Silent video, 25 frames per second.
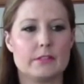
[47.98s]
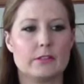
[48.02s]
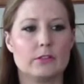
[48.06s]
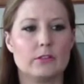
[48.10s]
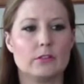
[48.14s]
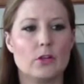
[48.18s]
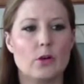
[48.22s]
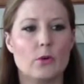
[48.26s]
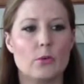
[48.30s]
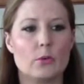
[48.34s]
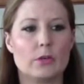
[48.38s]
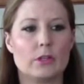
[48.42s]

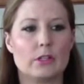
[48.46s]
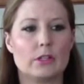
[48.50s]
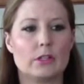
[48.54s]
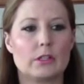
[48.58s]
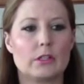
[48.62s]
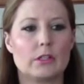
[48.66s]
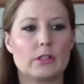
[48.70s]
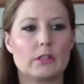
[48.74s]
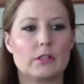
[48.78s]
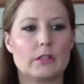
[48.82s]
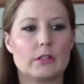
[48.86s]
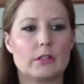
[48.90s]

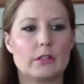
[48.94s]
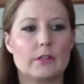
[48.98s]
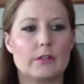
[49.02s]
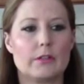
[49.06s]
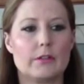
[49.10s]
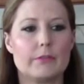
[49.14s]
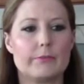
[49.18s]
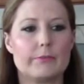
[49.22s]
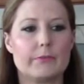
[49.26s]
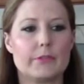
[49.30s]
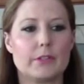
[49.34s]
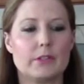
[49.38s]
lower
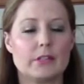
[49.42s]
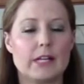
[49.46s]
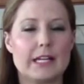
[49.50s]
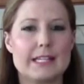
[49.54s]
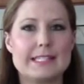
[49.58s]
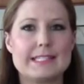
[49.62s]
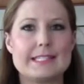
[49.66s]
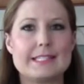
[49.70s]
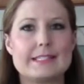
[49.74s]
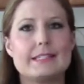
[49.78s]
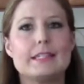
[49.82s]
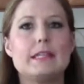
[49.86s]

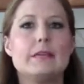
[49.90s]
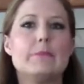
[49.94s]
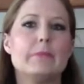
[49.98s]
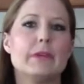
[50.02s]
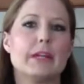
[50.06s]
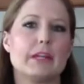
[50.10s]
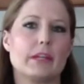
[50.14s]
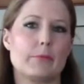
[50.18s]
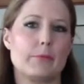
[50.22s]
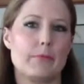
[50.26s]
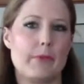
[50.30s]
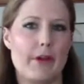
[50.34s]

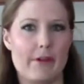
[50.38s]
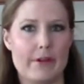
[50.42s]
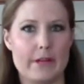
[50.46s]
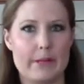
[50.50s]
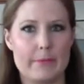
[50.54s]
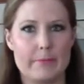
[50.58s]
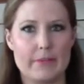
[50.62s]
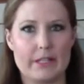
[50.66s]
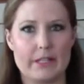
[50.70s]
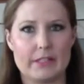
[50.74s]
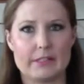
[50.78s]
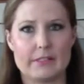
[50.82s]
glycemic
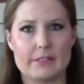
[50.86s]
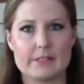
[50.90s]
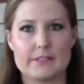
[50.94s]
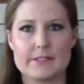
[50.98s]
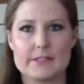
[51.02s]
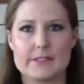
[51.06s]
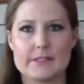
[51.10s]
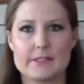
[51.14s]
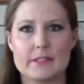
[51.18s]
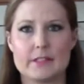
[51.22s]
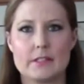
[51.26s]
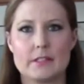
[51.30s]
brownie
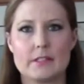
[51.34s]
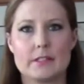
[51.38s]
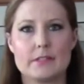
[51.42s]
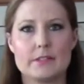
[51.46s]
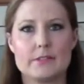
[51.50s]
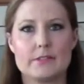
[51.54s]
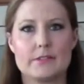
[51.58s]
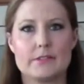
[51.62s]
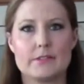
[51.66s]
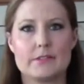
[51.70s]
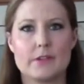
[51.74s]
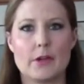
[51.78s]
mix.
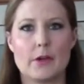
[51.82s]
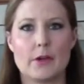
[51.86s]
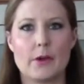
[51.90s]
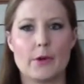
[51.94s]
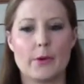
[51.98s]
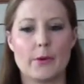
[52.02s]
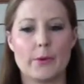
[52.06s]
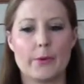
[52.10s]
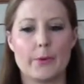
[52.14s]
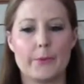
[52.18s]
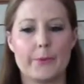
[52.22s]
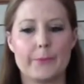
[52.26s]

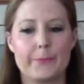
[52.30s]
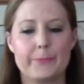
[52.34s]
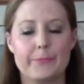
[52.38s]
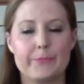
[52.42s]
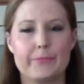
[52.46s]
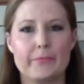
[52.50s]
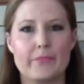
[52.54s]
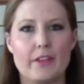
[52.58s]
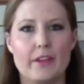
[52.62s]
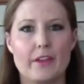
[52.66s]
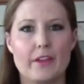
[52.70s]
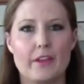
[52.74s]
So
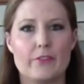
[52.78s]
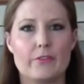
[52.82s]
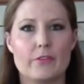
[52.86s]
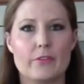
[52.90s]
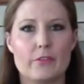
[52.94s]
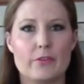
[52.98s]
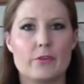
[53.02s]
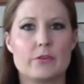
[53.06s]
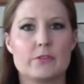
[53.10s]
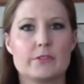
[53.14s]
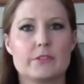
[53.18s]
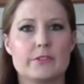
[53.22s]

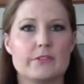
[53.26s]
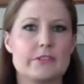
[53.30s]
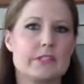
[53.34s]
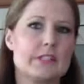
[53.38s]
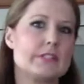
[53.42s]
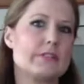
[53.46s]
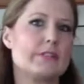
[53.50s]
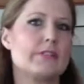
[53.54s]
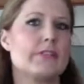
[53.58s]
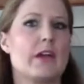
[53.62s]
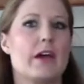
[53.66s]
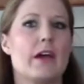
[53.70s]
for those of
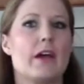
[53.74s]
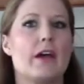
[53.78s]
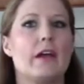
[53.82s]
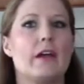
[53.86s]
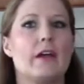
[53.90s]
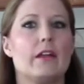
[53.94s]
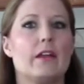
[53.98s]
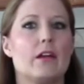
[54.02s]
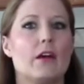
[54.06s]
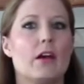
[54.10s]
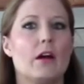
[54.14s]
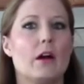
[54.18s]
us
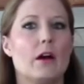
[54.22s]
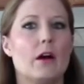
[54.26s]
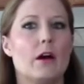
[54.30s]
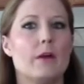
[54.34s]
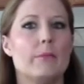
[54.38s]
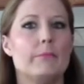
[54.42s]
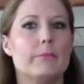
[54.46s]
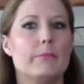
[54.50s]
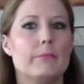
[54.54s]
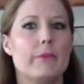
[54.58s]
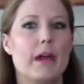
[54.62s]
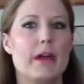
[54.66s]
that
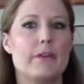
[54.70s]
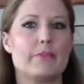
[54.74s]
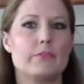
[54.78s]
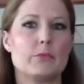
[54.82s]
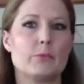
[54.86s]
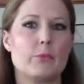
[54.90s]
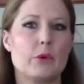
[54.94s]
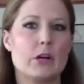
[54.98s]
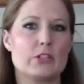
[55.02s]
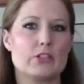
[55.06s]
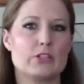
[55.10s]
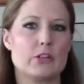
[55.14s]
have
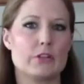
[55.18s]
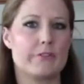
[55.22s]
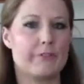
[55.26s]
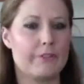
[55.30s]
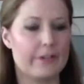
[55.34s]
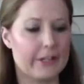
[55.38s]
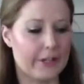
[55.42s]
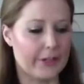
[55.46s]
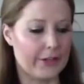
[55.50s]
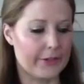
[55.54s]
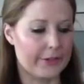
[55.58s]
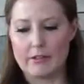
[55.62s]
to watch our
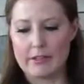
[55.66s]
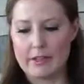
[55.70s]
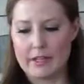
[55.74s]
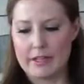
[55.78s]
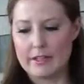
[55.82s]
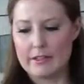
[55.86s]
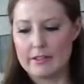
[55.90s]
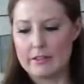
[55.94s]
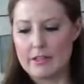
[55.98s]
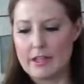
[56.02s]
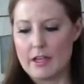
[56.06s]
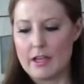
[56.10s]
figure.
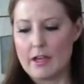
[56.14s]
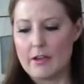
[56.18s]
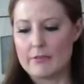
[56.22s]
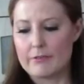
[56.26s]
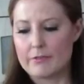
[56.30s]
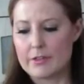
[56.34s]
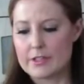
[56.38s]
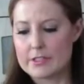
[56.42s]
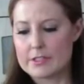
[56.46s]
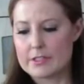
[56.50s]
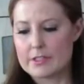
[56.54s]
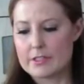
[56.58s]
Okay,
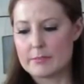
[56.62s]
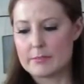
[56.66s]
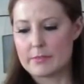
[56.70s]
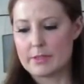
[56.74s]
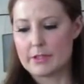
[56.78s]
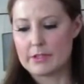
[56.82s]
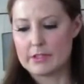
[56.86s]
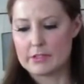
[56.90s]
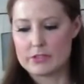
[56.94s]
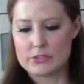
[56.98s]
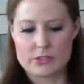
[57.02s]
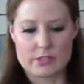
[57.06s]
first I'm
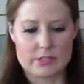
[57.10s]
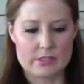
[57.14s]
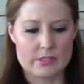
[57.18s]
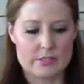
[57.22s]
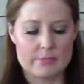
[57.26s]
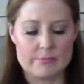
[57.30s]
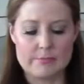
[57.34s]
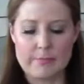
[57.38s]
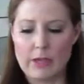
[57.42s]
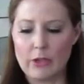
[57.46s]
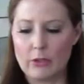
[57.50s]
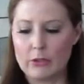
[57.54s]
going to
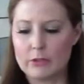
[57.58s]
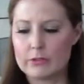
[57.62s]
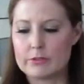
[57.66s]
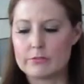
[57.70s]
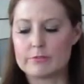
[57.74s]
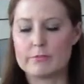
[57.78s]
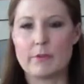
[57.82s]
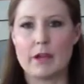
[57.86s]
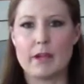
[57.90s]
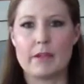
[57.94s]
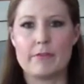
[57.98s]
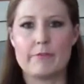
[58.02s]
just
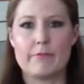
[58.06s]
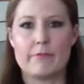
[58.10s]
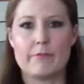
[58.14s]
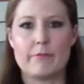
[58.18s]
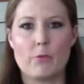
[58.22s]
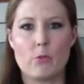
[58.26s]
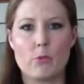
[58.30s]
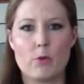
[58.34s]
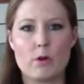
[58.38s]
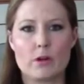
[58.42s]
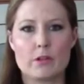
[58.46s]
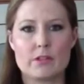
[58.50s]
melt my
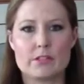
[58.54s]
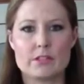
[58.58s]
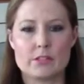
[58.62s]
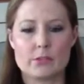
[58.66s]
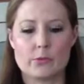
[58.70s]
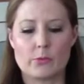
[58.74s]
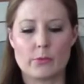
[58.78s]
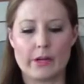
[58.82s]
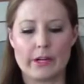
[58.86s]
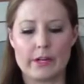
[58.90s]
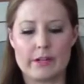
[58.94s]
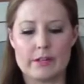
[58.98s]
4
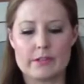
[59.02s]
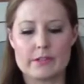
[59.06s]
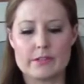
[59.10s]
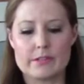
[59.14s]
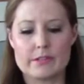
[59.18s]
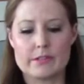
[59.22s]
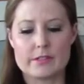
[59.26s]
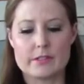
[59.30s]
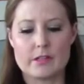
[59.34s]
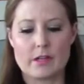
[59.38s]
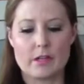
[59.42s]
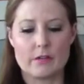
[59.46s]

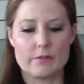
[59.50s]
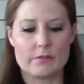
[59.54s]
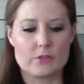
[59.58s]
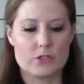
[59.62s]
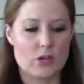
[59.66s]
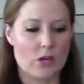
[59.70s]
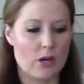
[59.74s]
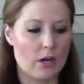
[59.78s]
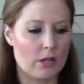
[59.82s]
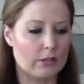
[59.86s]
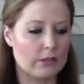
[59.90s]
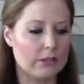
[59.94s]
squares of
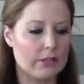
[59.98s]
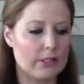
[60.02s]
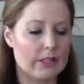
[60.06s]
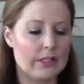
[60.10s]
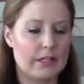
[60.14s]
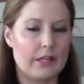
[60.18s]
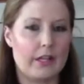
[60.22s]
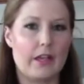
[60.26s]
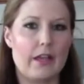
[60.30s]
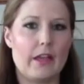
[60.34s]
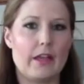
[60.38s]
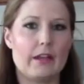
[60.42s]

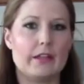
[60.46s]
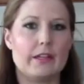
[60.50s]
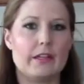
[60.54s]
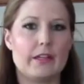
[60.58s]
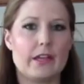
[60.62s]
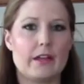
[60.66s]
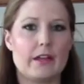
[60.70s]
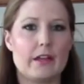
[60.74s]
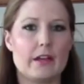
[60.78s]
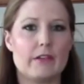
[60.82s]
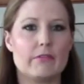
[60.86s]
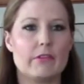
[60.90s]
chocolate. And
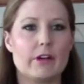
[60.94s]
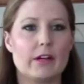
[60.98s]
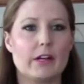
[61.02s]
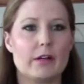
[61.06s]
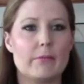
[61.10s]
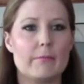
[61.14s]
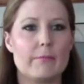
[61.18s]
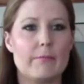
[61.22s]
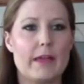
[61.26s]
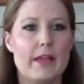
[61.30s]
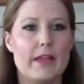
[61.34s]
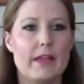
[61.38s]
again, I
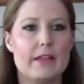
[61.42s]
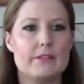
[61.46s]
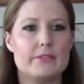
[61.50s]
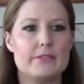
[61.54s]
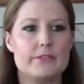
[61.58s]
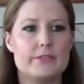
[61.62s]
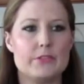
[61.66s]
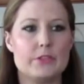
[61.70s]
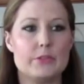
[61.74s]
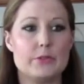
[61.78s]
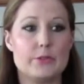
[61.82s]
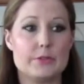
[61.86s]

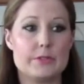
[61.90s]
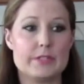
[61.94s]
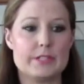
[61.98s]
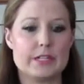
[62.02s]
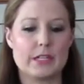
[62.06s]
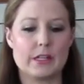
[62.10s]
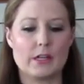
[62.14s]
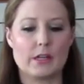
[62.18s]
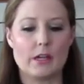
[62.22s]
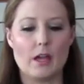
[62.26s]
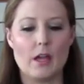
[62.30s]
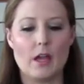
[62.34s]
recommend
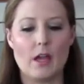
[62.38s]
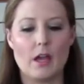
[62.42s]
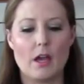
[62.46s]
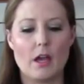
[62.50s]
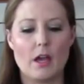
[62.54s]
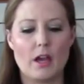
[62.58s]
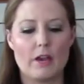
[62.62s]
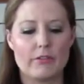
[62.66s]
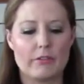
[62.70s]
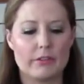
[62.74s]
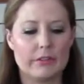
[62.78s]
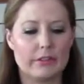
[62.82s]
using
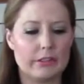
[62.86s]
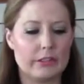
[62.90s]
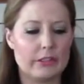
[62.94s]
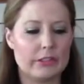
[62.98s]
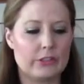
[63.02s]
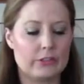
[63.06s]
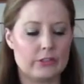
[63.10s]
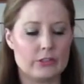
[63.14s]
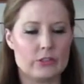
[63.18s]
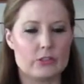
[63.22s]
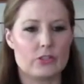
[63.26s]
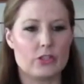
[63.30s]
a really
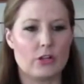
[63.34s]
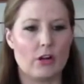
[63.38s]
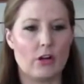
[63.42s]
good